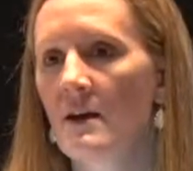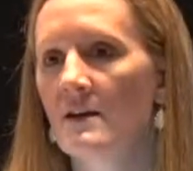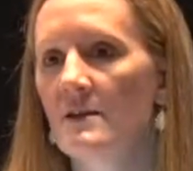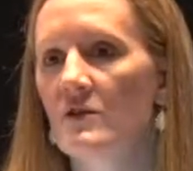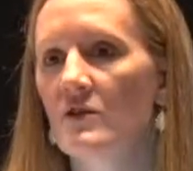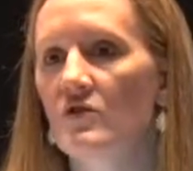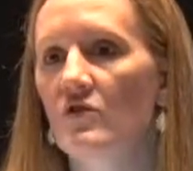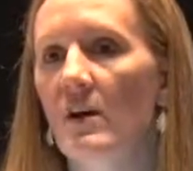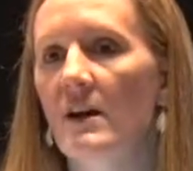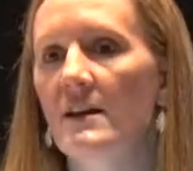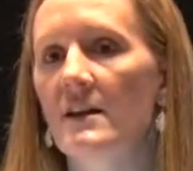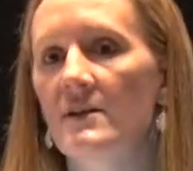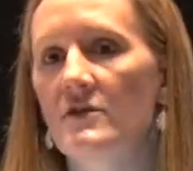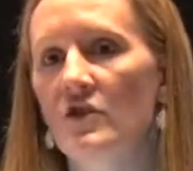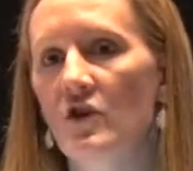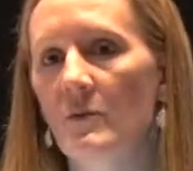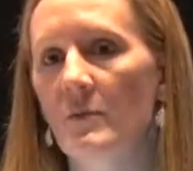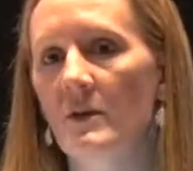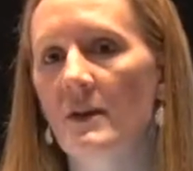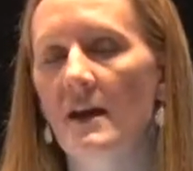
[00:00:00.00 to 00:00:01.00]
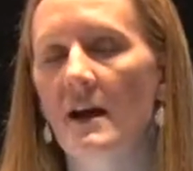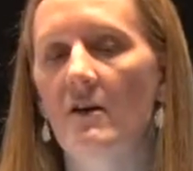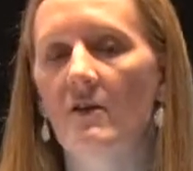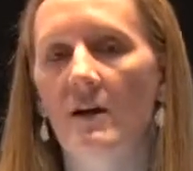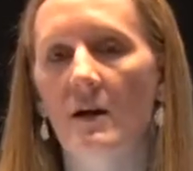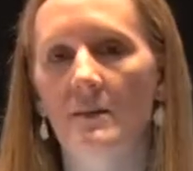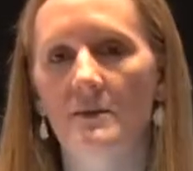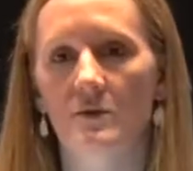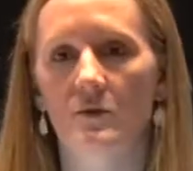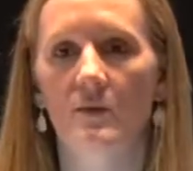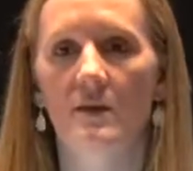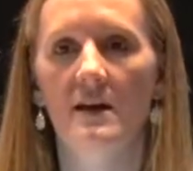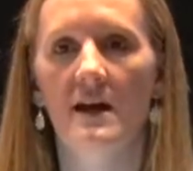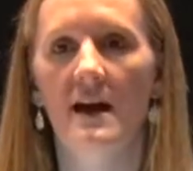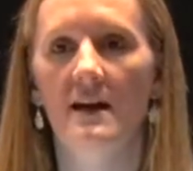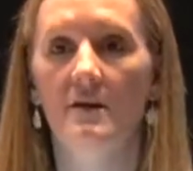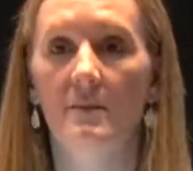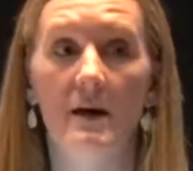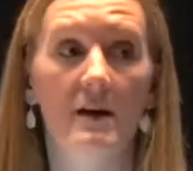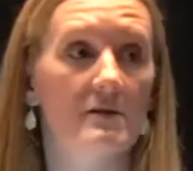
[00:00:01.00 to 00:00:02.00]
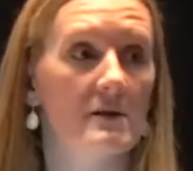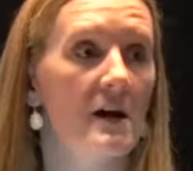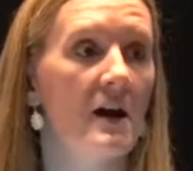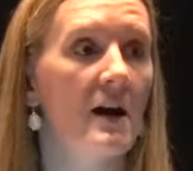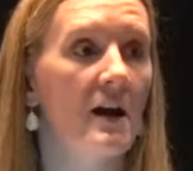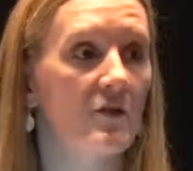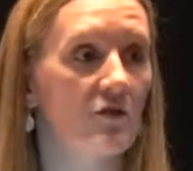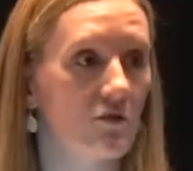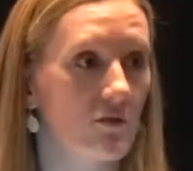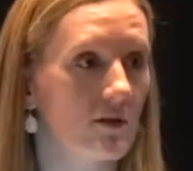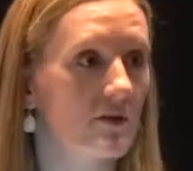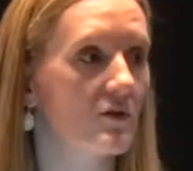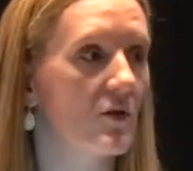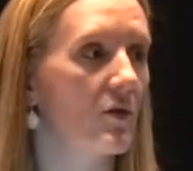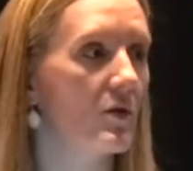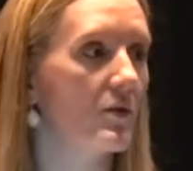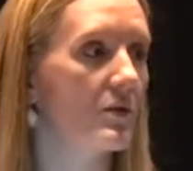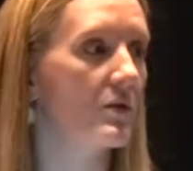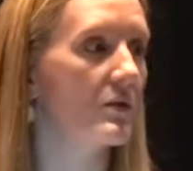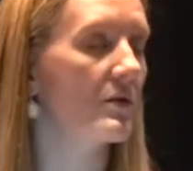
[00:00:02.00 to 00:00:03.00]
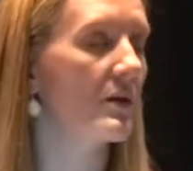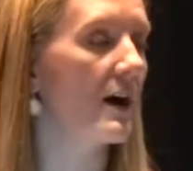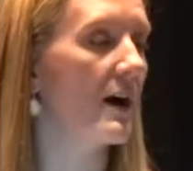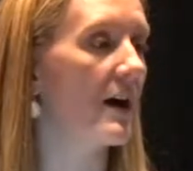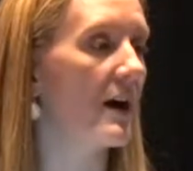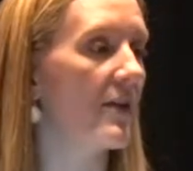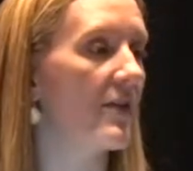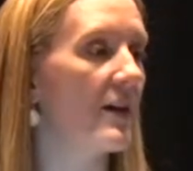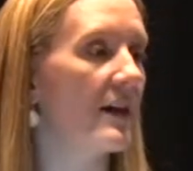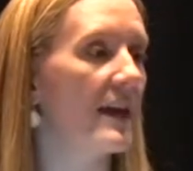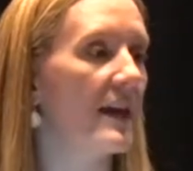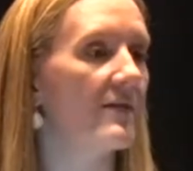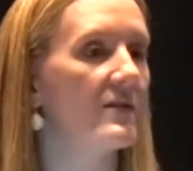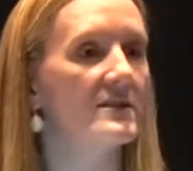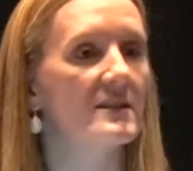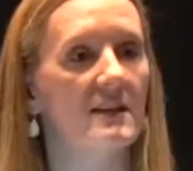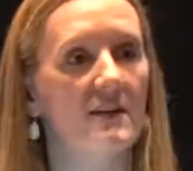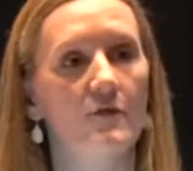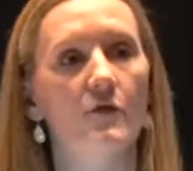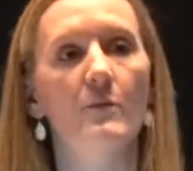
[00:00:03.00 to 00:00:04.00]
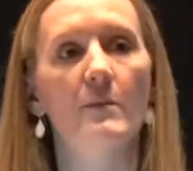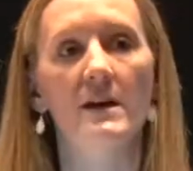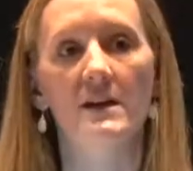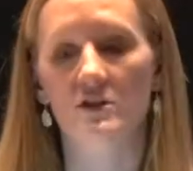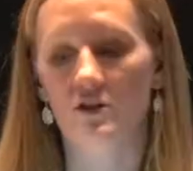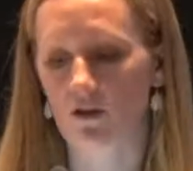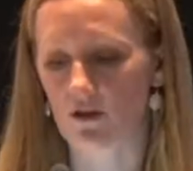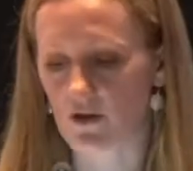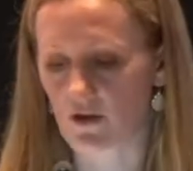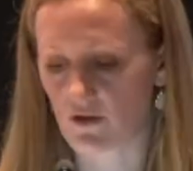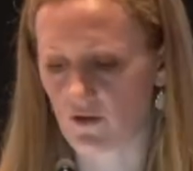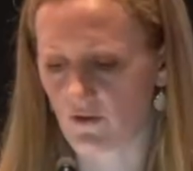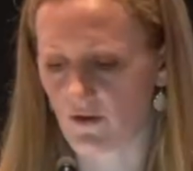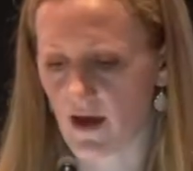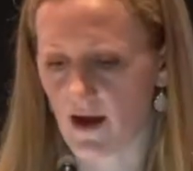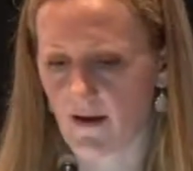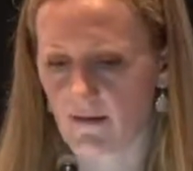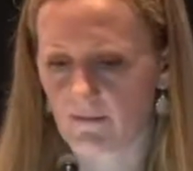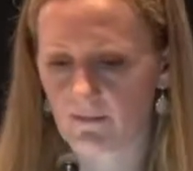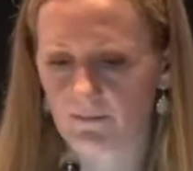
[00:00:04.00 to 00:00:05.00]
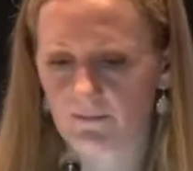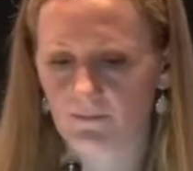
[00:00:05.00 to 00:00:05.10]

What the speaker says: to try to interpret the outcomes, we had about 100 total that gave us information to do that.